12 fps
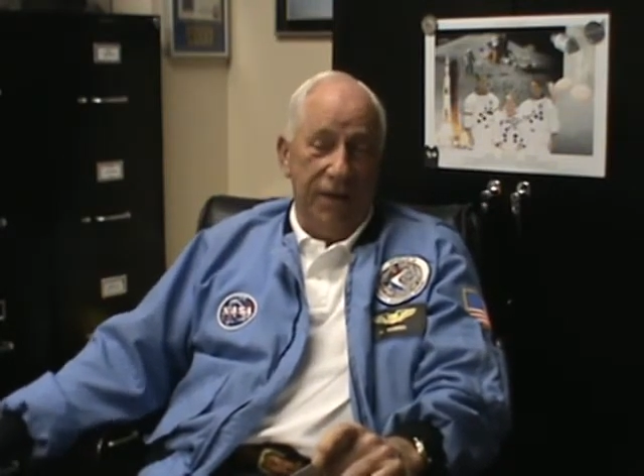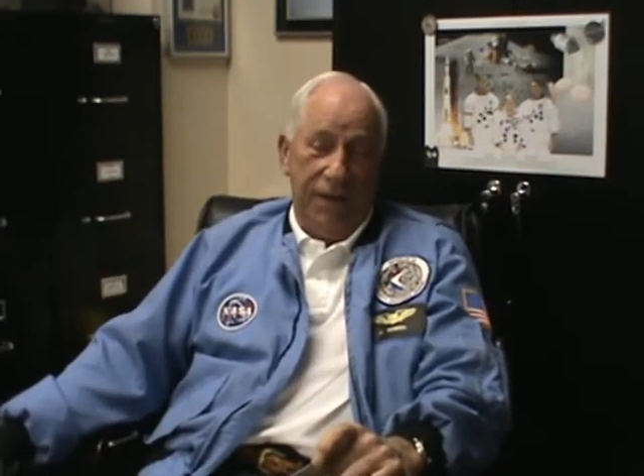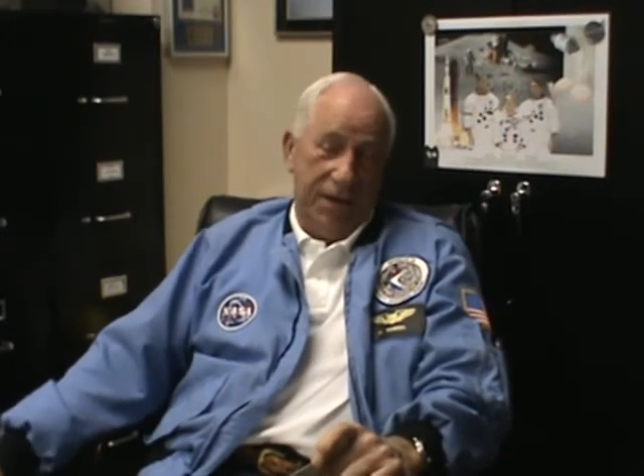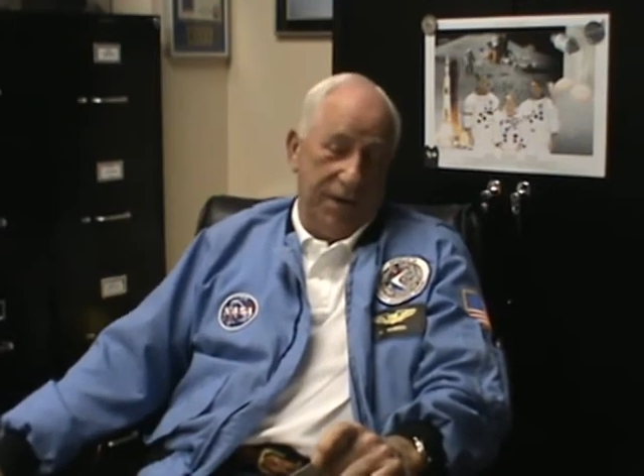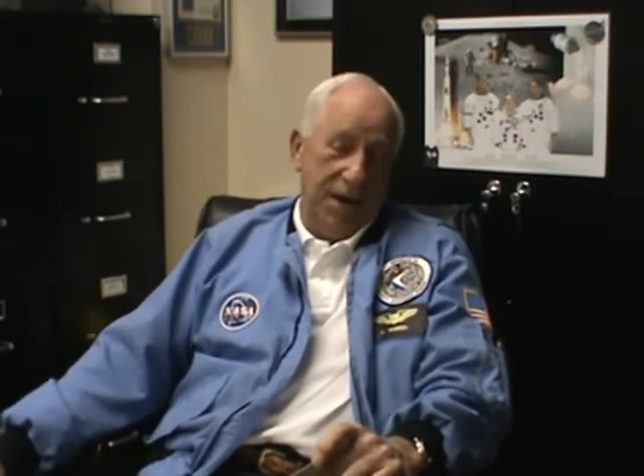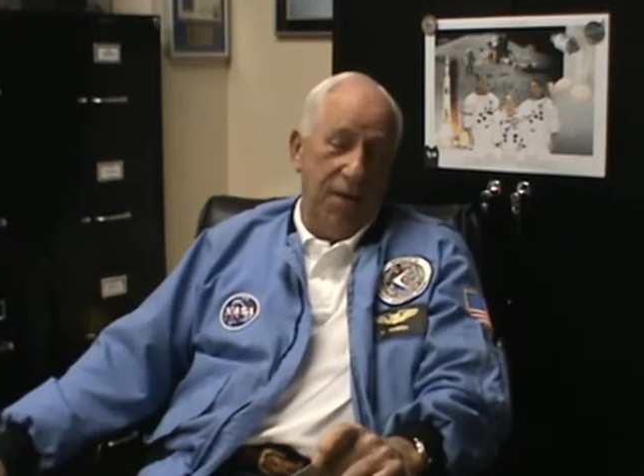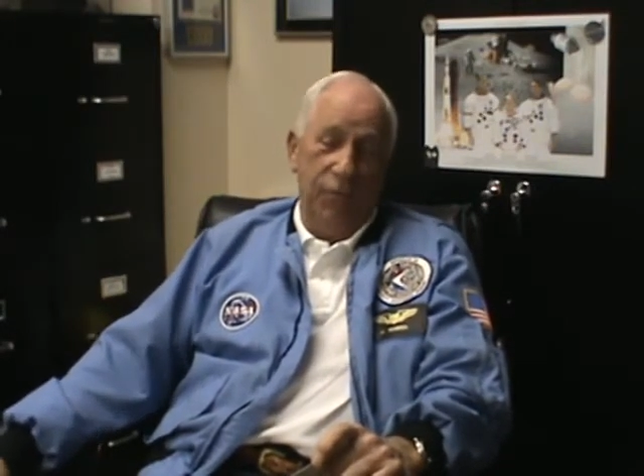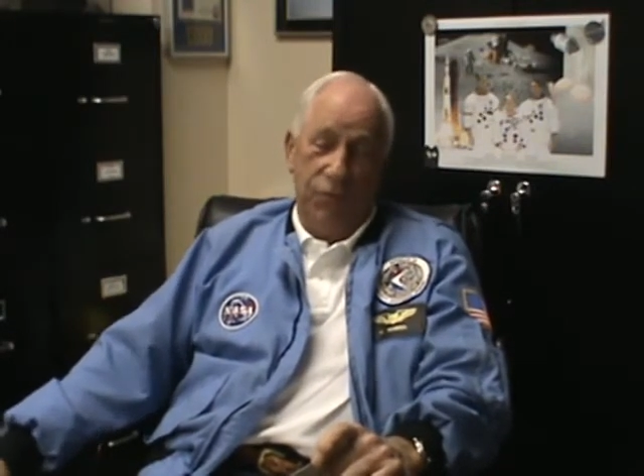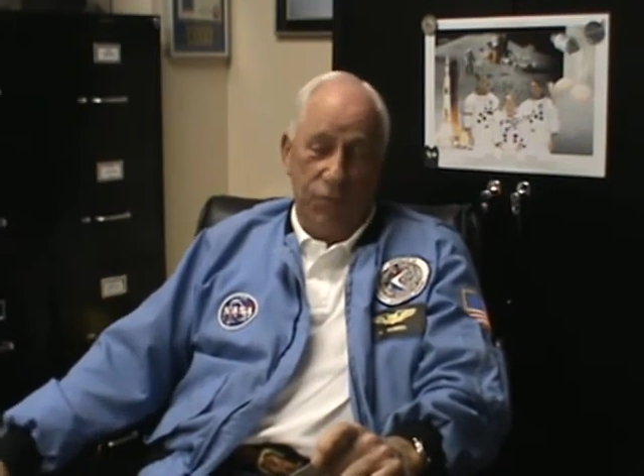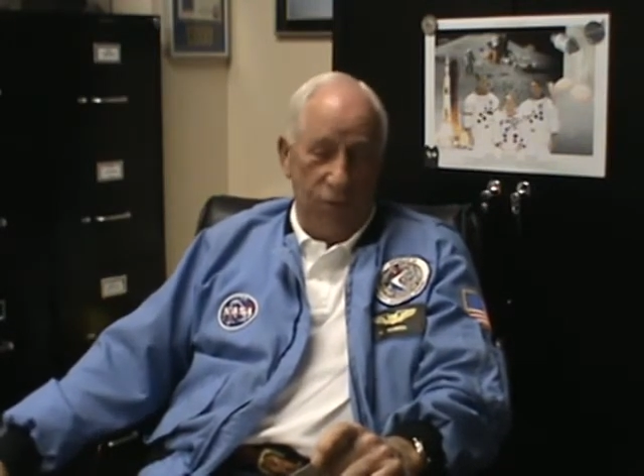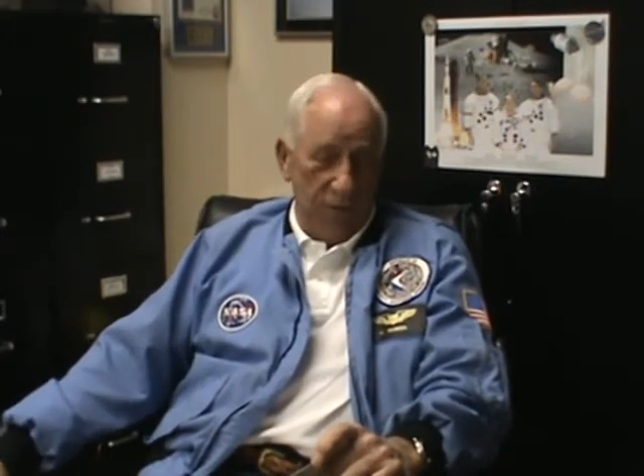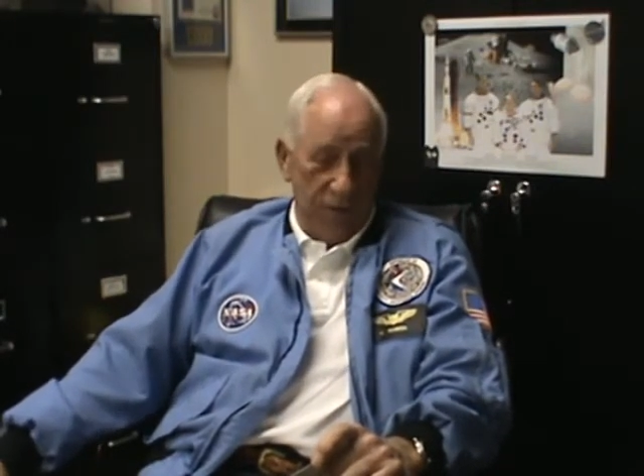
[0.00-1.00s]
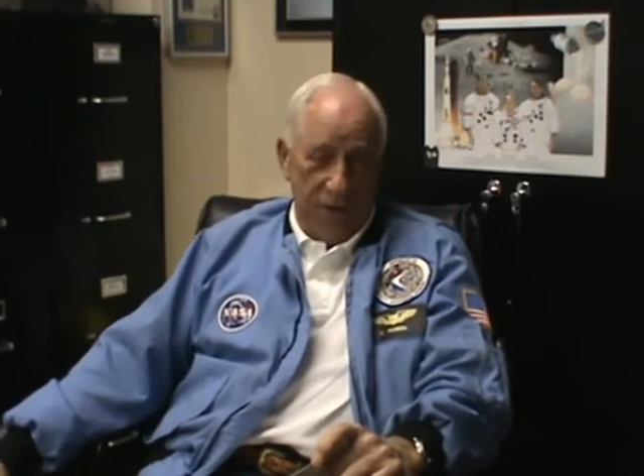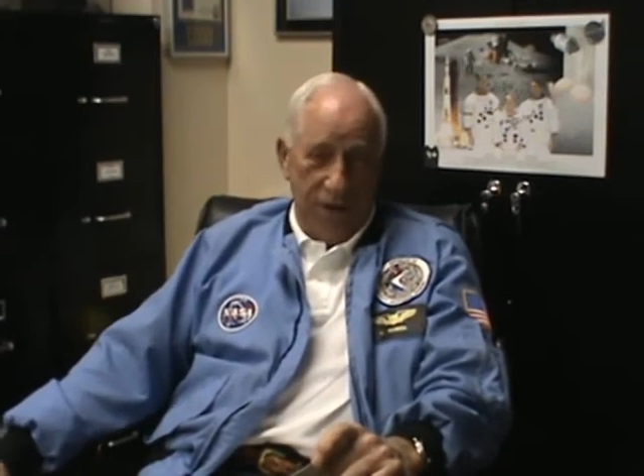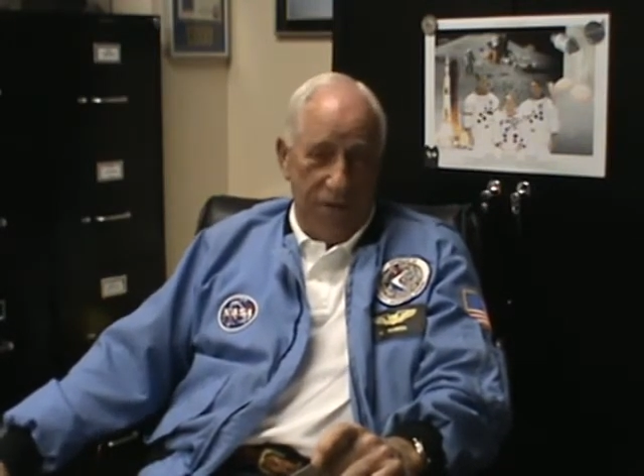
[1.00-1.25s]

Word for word: then I would certainly